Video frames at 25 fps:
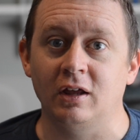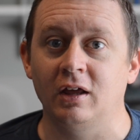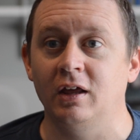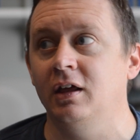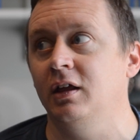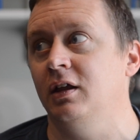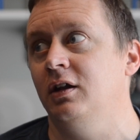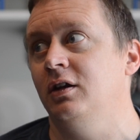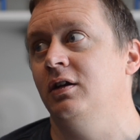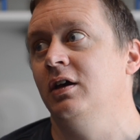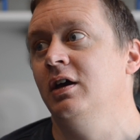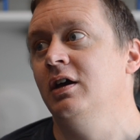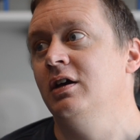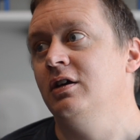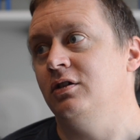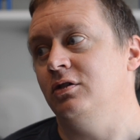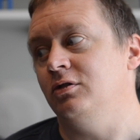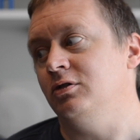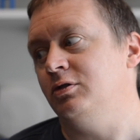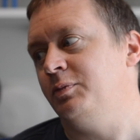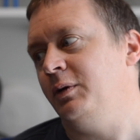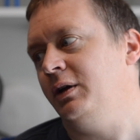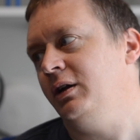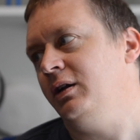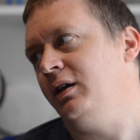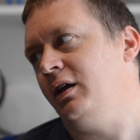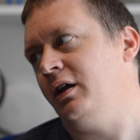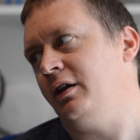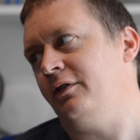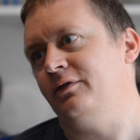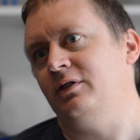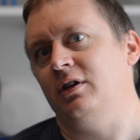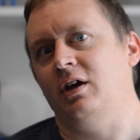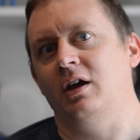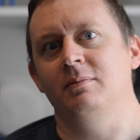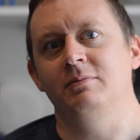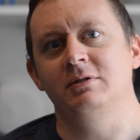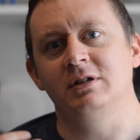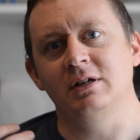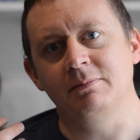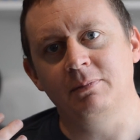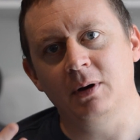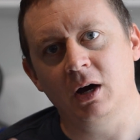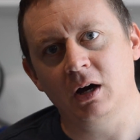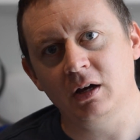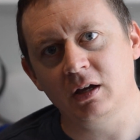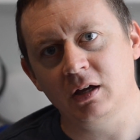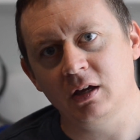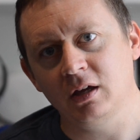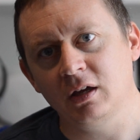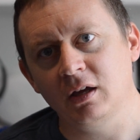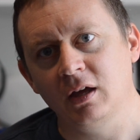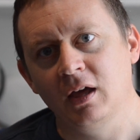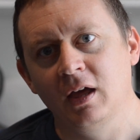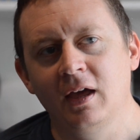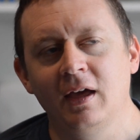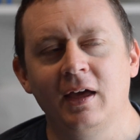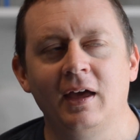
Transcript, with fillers: and you spend a lot of time debugging